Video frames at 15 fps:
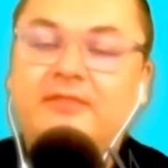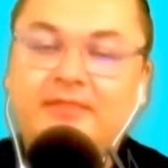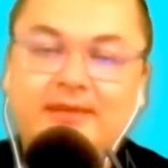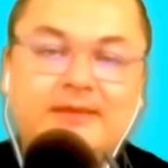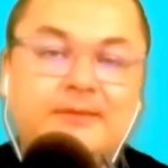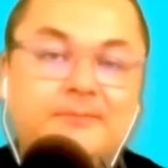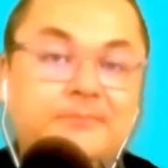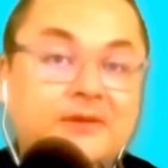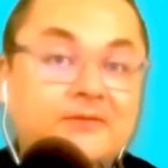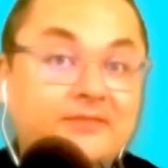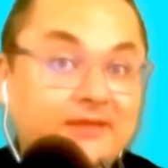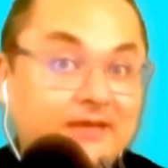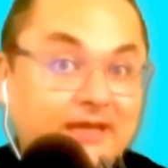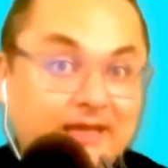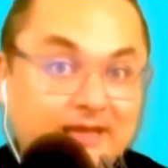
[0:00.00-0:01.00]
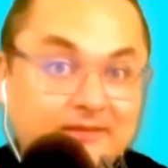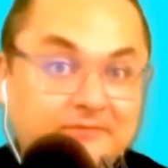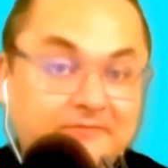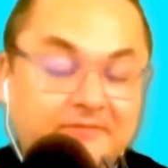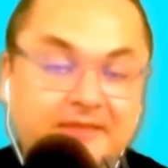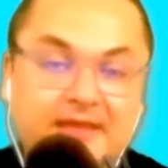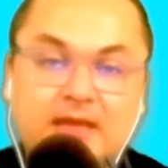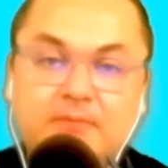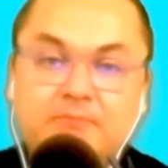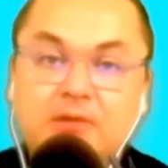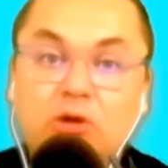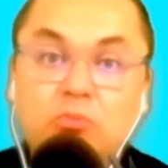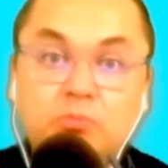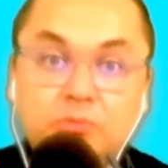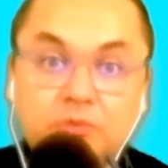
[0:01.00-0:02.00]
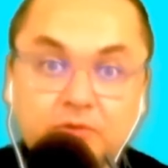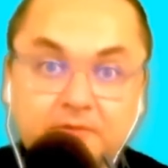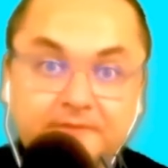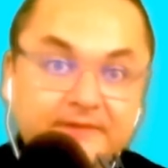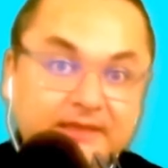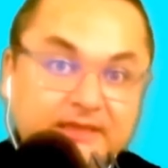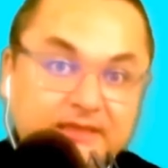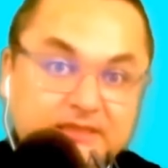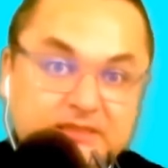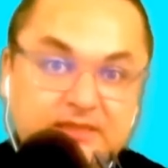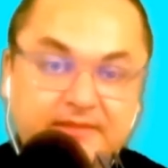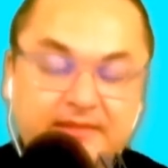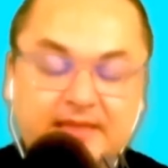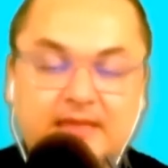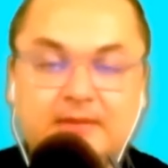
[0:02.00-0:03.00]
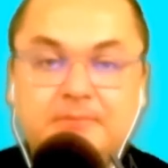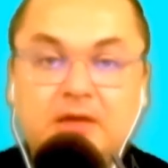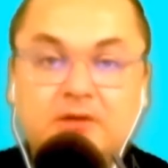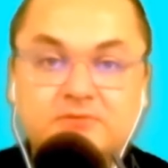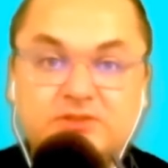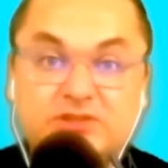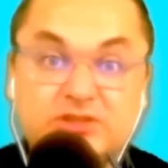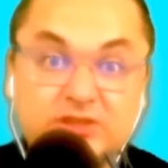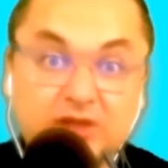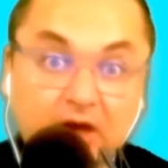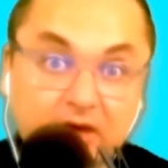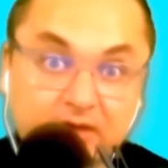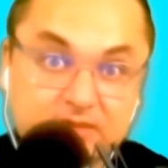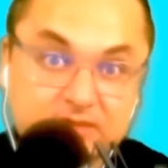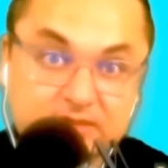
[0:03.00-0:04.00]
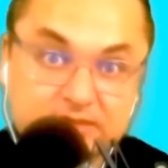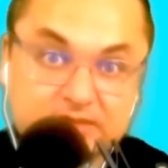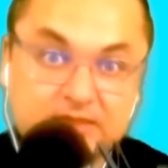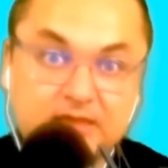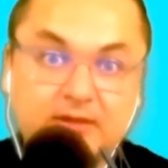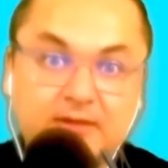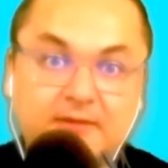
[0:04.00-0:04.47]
Think about that. Think about movies, think about songs,